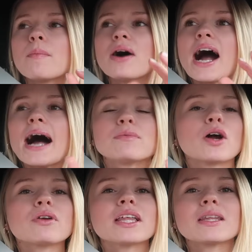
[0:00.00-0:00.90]
but I'm
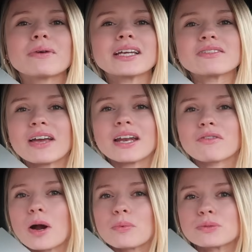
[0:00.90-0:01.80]
not really the biggest fan of
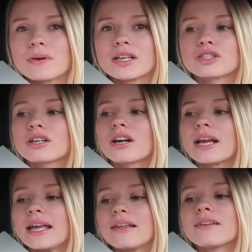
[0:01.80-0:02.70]
Crumbl's pink sugar
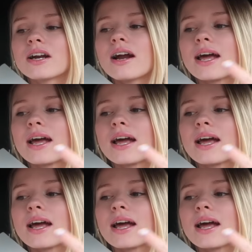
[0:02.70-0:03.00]
either.